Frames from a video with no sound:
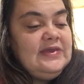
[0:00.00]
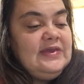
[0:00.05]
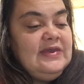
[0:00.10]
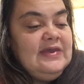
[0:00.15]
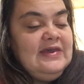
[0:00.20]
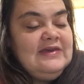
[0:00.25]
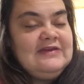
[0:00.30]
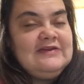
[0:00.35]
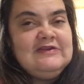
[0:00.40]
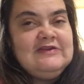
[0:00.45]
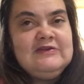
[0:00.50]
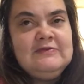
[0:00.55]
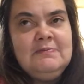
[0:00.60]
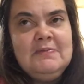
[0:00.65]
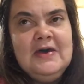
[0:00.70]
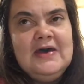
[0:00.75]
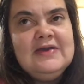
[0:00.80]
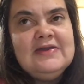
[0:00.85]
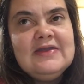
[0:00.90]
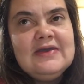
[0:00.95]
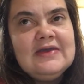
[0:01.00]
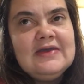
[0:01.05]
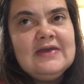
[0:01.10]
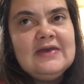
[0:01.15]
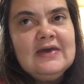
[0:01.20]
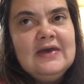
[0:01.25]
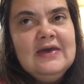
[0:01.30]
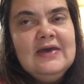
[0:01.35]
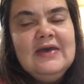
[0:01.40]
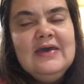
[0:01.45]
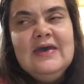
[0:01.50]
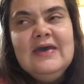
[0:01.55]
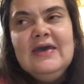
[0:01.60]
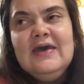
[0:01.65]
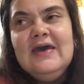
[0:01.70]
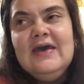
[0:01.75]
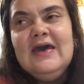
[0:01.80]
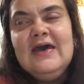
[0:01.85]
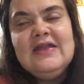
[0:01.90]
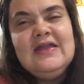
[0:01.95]
expecting,
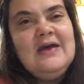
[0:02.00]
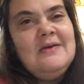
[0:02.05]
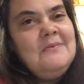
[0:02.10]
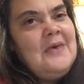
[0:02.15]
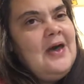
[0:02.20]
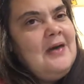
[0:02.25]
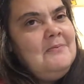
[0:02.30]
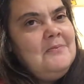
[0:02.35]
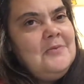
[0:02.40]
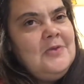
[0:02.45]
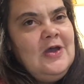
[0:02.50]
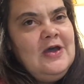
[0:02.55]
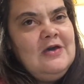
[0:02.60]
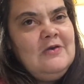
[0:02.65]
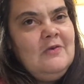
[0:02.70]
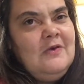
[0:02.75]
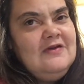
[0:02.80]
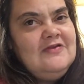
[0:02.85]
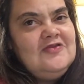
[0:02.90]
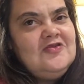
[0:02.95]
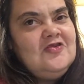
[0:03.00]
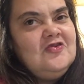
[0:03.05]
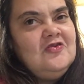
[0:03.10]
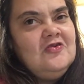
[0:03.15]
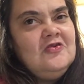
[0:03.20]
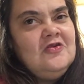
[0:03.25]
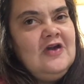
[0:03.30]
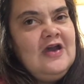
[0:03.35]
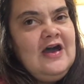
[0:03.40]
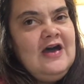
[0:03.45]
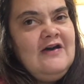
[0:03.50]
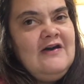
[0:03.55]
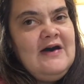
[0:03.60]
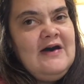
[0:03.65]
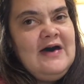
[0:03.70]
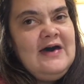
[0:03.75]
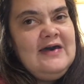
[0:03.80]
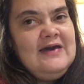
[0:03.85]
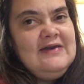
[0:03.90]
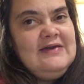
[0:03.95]
and I'm not quite sure how
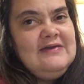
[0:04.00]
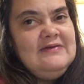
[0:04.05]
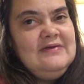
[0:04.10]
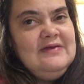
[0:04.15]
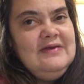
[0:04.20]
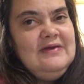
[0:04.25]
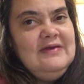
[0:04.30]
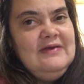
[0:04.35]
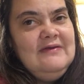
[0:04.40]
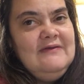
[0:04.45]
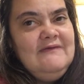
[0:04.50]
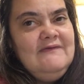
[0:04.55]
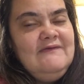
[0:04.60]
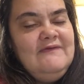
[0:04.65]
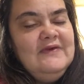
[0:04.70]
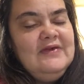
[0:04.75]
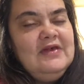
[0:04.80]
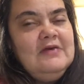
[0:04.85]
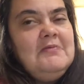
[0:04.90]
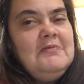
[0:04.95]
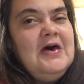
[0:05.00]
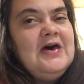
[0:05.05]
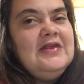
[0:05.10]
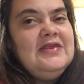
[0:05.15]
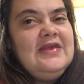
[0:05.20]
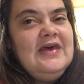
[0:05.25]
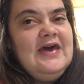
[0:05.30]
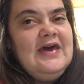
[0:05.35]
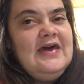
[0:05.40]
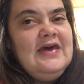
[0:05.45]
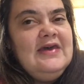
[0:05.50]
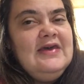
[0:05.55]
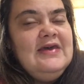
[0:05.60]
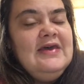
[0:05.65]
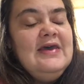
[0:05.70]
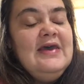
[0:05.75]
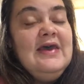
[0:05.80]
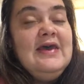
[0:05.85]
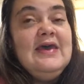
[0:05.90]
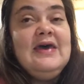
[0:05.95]
I feel about that.
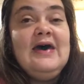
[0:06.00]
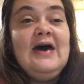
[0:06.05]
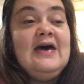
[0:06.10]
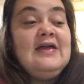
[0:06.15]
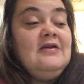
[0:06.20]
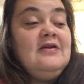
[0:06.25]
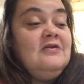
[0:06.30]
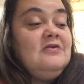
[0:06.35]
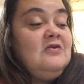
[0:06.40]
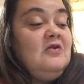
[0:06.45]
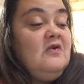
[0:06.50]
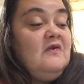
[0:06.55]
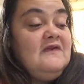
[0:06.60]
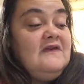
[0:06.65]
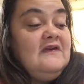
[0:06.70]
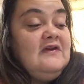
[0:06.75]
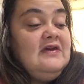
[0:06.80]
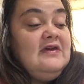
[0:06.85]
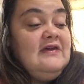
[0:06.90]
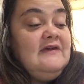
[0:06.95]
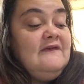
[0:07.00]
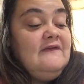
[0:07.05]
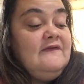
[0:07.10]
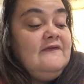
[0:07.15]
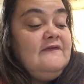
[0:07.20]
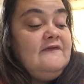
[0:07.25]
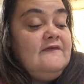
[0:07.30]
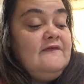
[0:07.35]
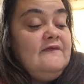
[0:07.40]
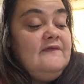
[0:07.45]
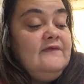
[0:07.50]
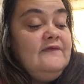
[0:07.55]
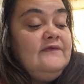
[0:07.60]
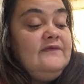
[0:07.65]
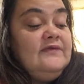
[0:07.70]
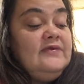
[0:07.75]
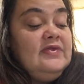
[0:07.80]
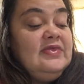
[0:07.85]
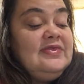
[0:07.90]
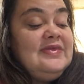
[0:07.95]
I don't know if
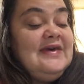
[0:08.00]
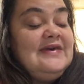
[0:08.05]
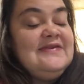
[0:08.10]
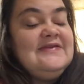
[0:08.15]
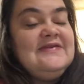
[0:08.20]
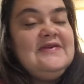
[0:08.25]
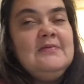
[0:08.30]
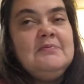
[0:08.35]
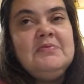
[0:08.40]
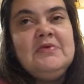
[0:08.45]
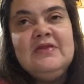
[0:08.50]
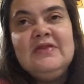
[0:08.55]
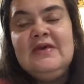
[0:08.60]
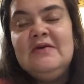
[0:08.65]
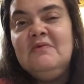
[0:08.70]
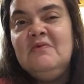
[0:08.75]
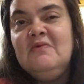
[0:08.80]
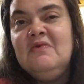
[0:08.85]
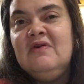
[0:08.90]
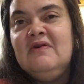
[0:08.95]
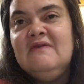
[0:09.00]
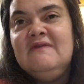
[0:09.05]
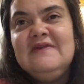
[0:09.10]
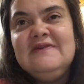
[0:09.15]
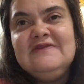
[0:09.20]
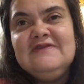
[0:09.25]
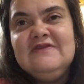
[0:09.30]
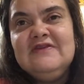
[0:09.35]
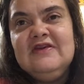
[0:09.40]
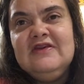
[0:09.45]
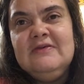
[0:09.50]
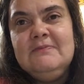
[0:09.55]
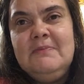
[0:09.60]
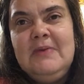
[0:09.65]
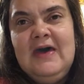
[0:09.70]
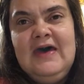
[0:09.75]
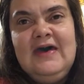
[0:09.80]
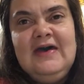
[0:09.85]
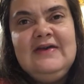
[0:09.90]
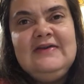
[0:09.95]
that's something that will eventually
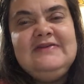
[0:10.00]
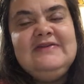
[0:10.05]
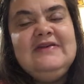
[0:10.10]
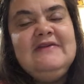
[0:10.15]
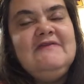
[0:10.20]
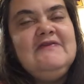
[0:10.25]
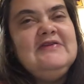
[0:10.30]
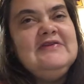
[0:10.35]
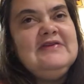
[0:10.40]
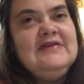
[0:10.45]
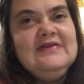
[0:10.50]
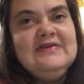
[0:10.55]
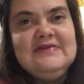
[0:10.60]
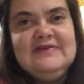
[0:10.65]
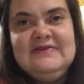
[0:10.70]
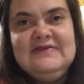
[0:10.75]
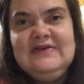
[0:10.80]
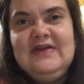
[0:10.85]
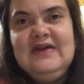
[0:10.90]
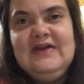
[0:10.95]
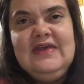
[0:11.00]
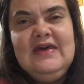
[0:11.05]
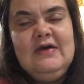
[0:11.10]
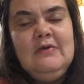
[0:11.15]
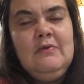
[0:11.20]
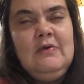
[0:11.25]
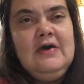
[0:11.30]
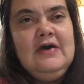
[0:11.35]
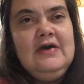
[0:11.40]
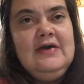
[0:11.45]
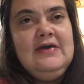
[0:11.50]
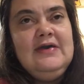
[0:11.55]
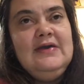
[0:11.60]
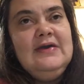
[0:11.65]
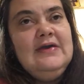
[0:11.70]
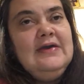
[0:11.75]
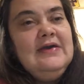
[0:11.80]
pass, if it's going to stay that way.